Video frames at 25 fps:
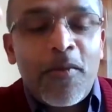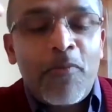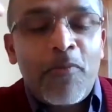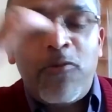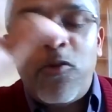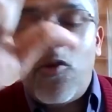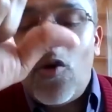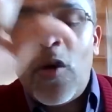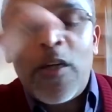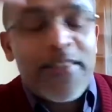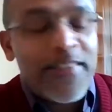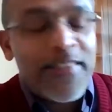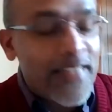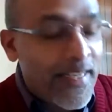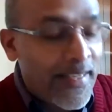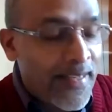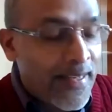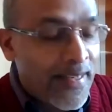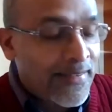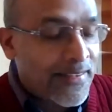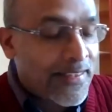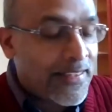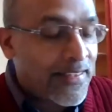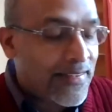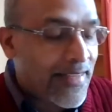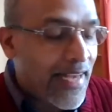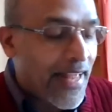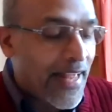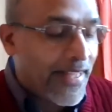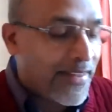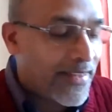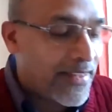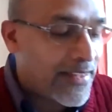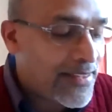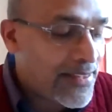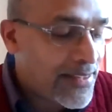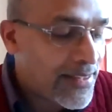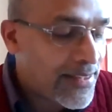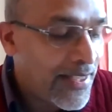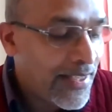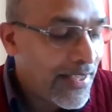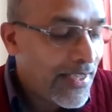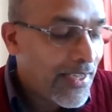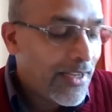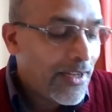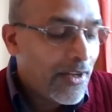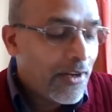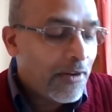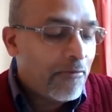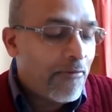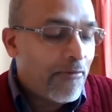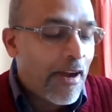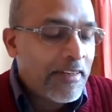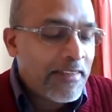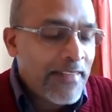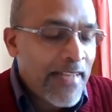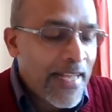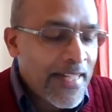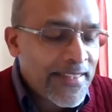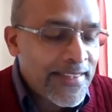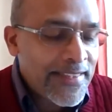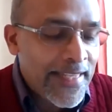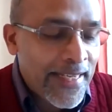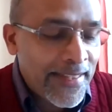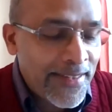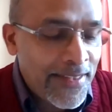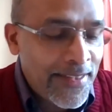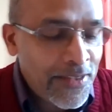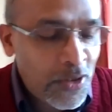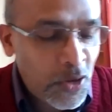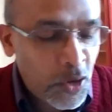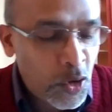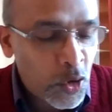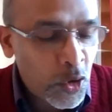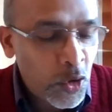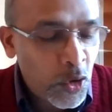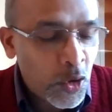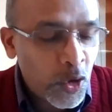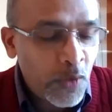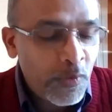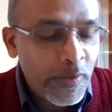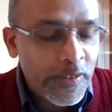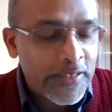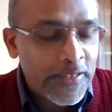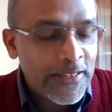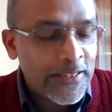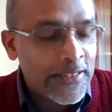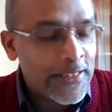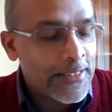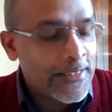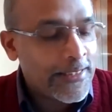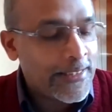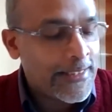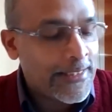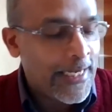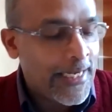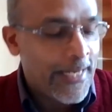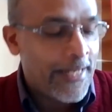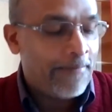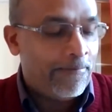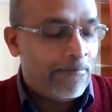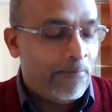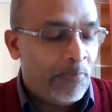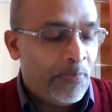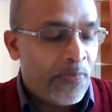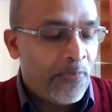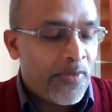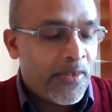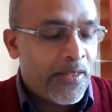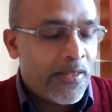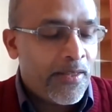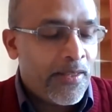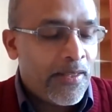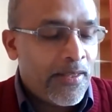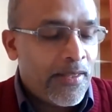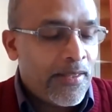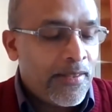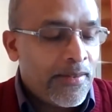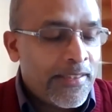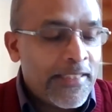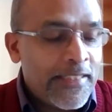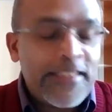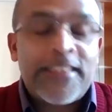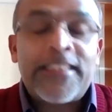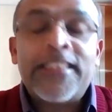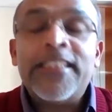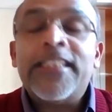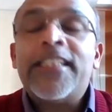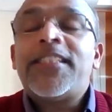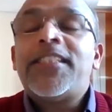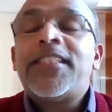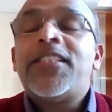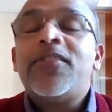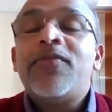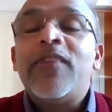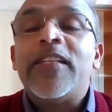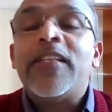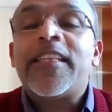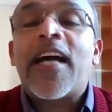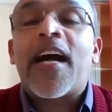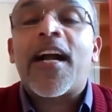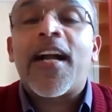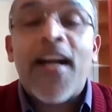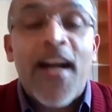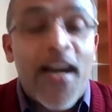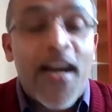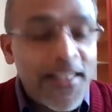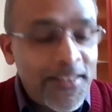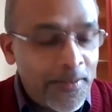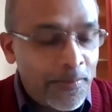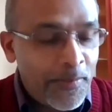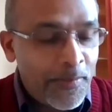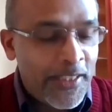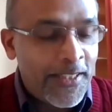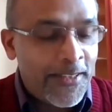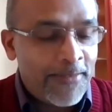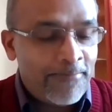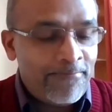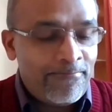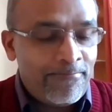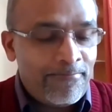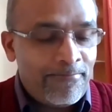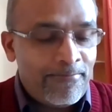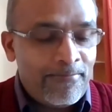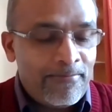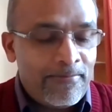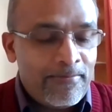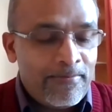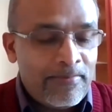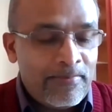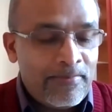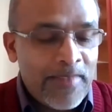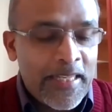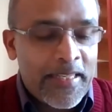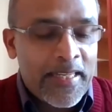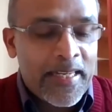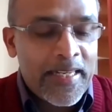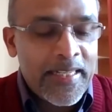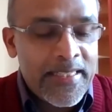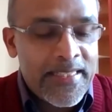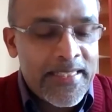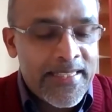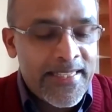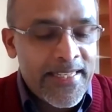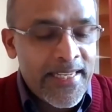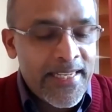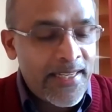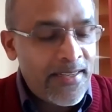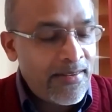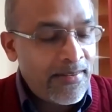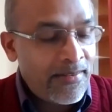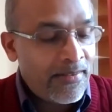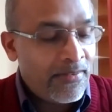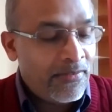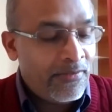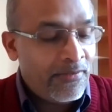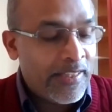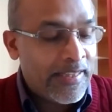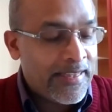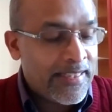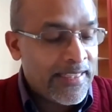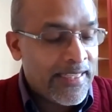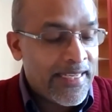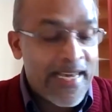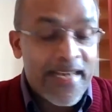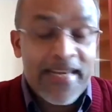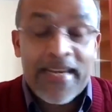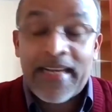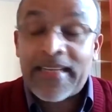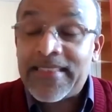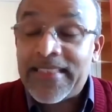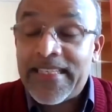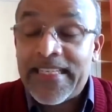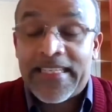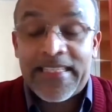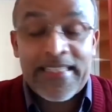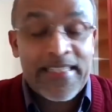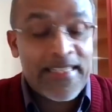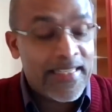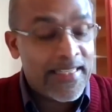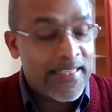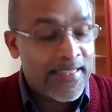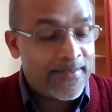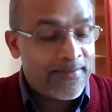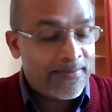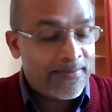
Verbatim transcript: the full sentence is like this. What has Athens to do with Jerusalem? The church with academy, the Christian with the heretic.